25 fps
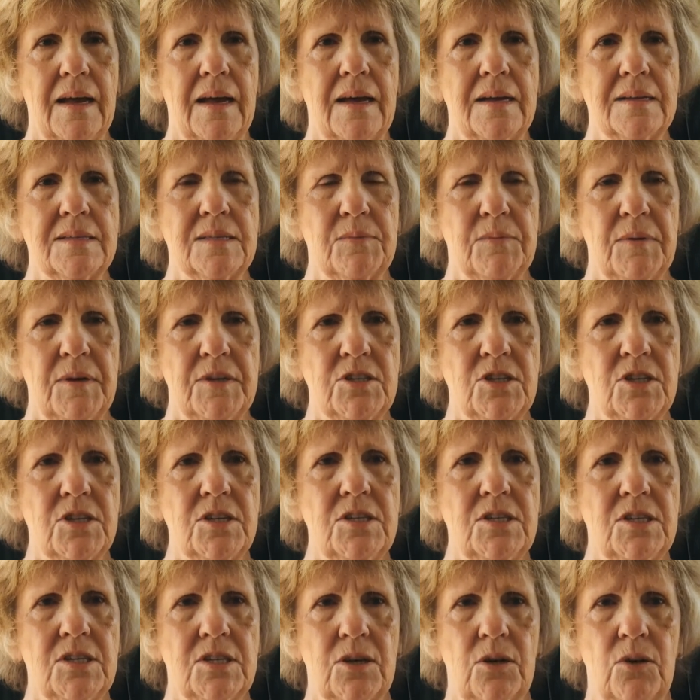
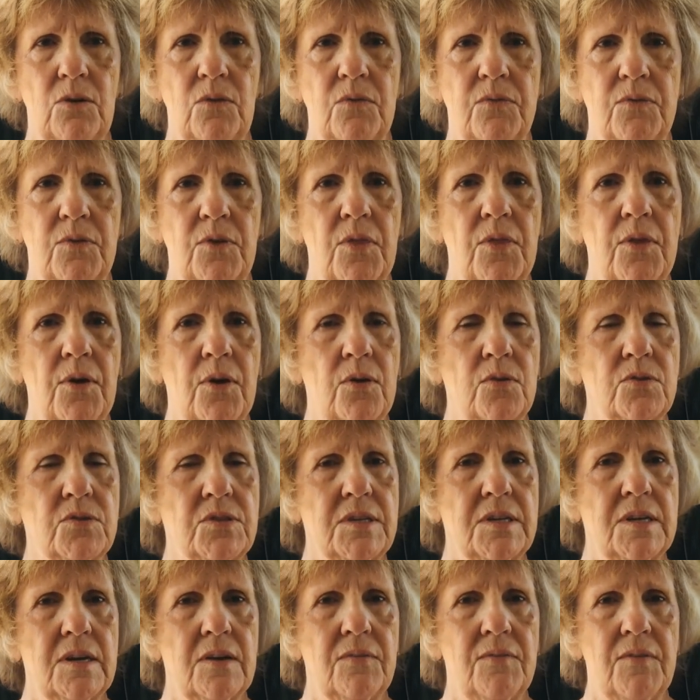especially so for those
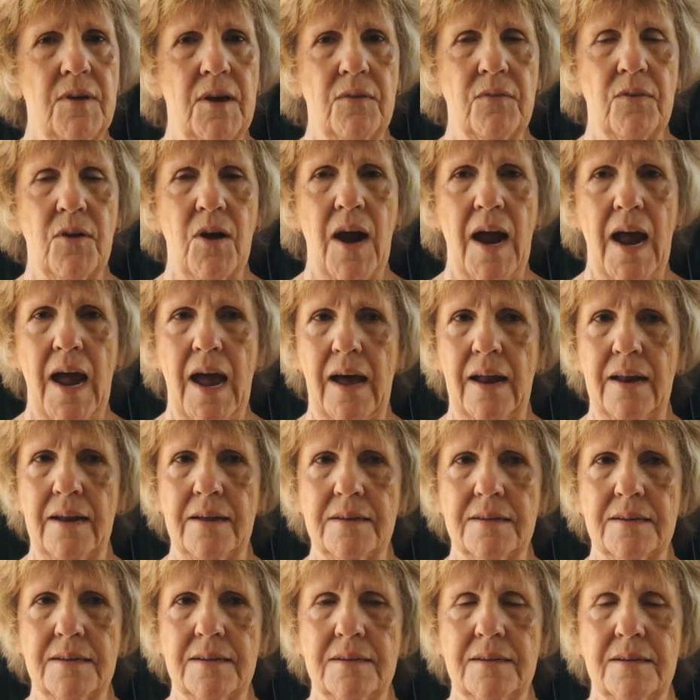that have never had
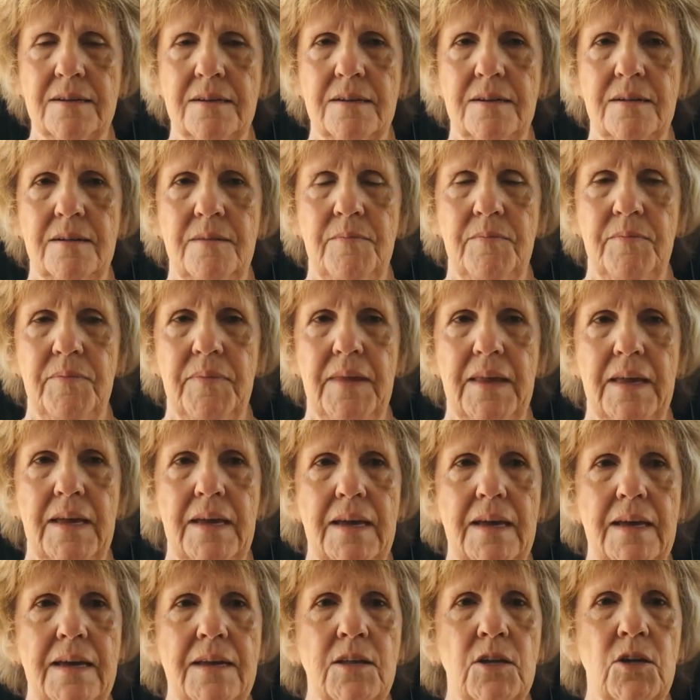it.
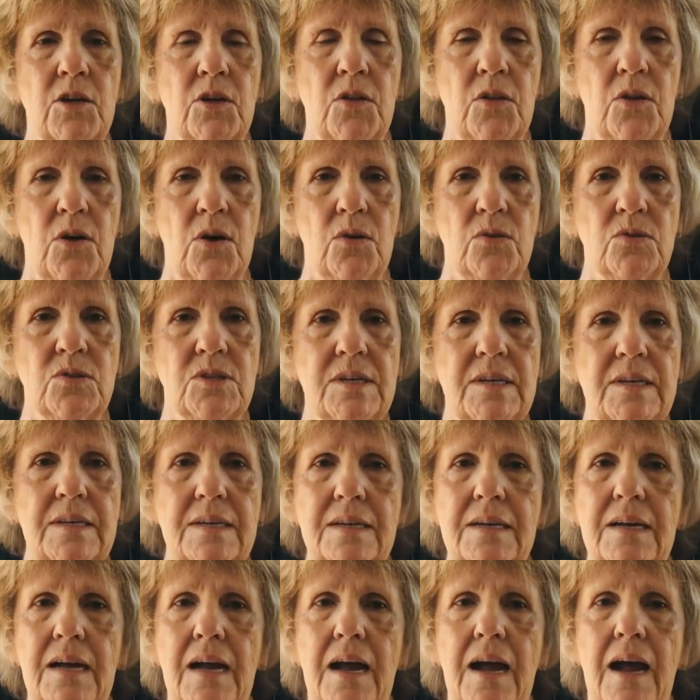In
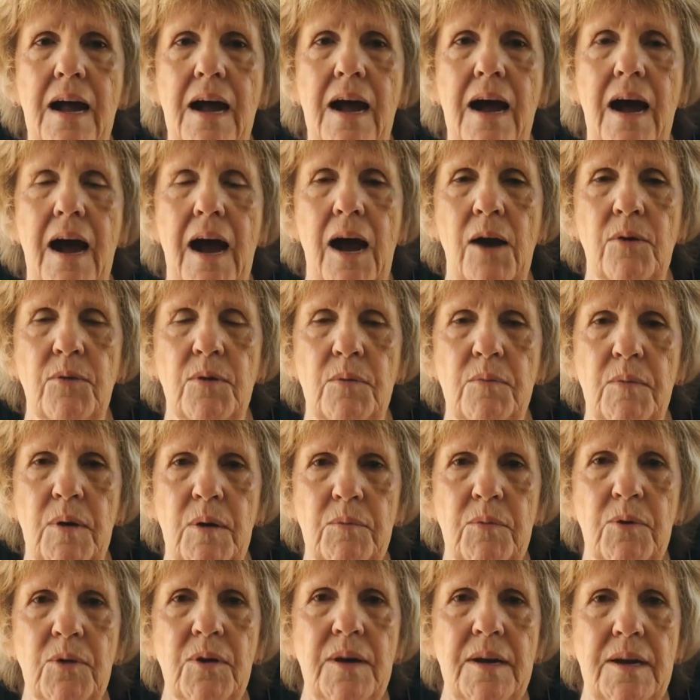closing, I
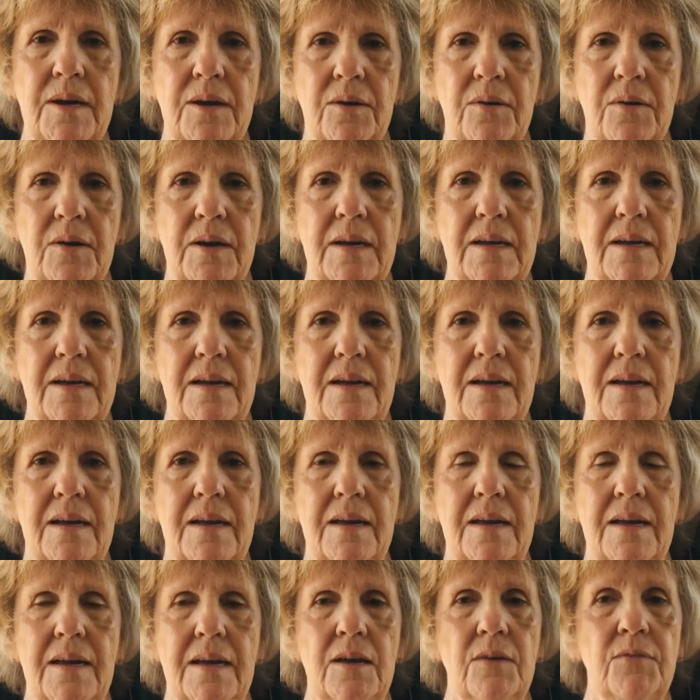remember hearing,
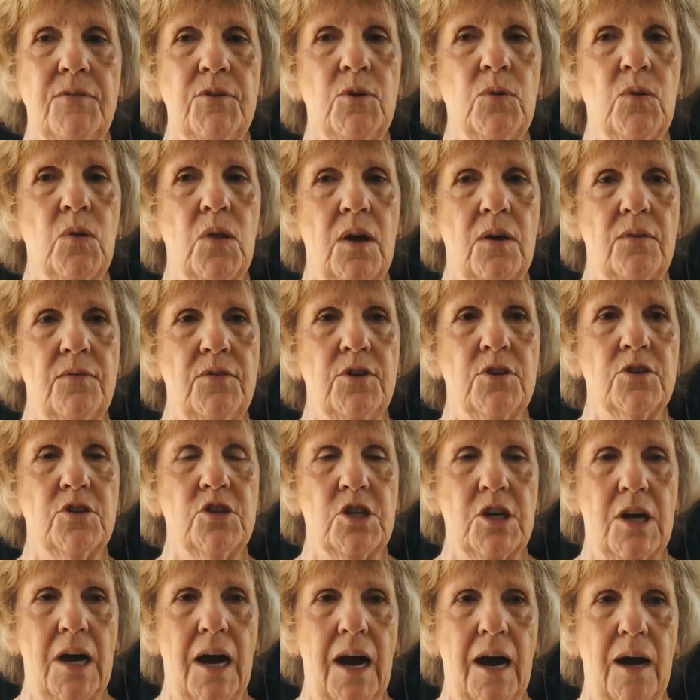if you love your
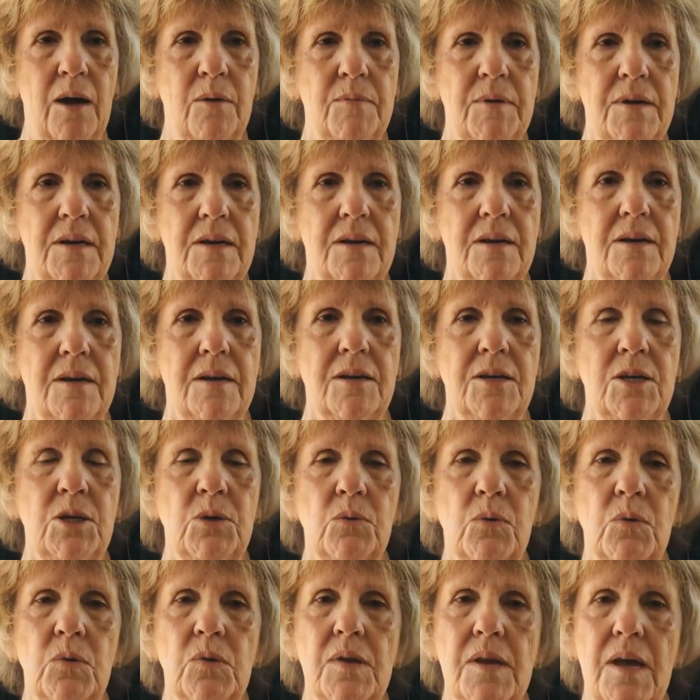job,
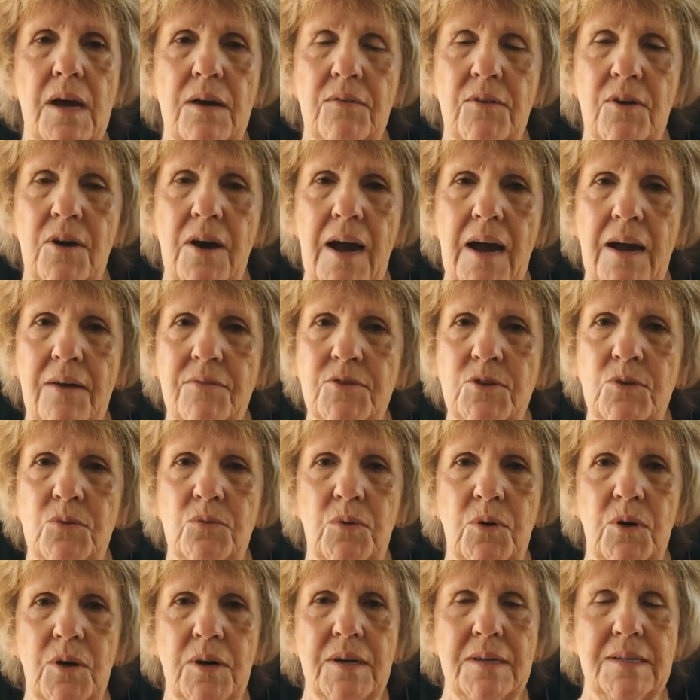you will never have to
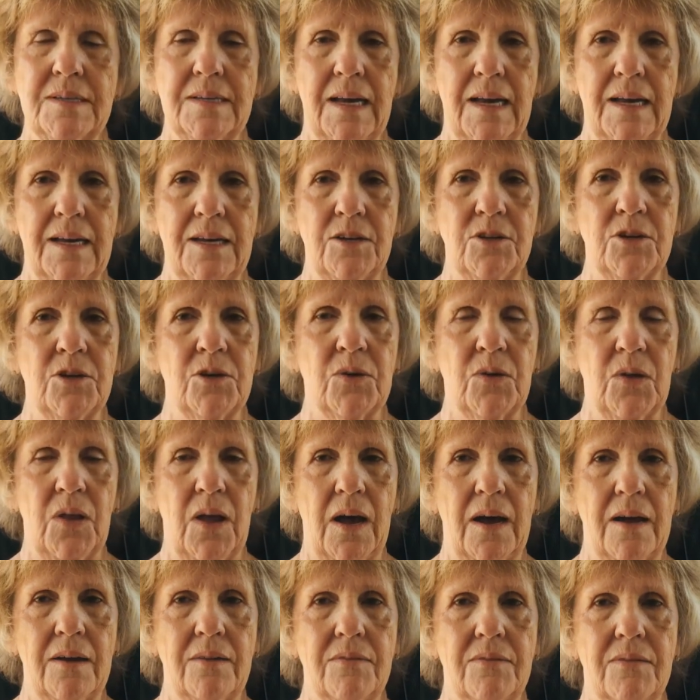work a day in your
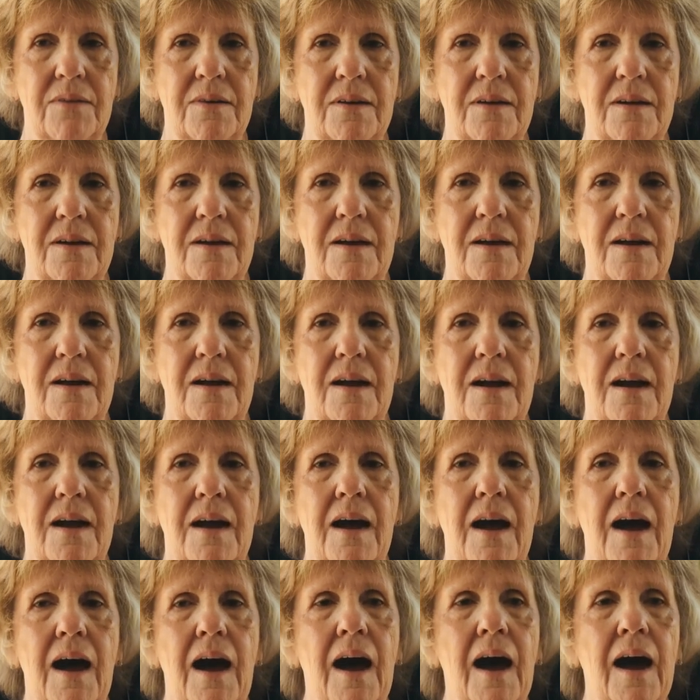life.
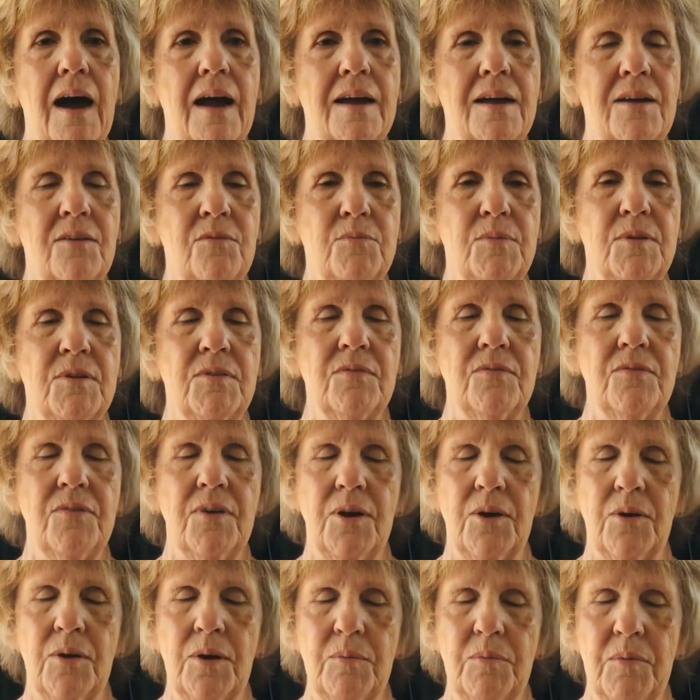I have been
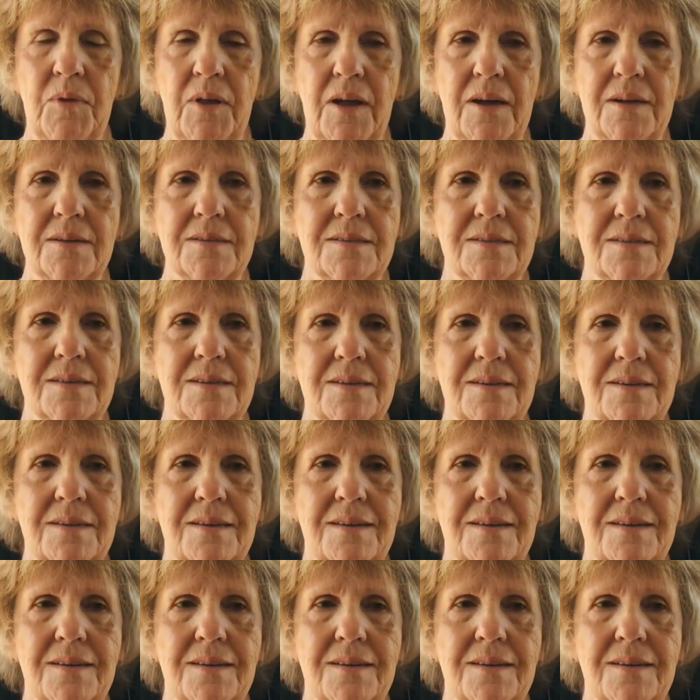very blessed.